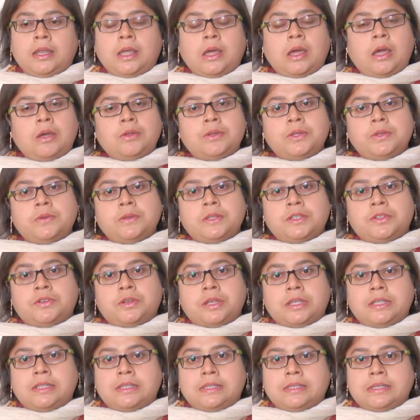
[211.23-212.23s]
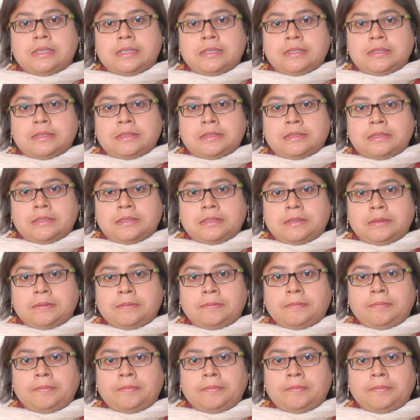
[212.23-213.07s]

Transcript: Now, how do we treat seizures?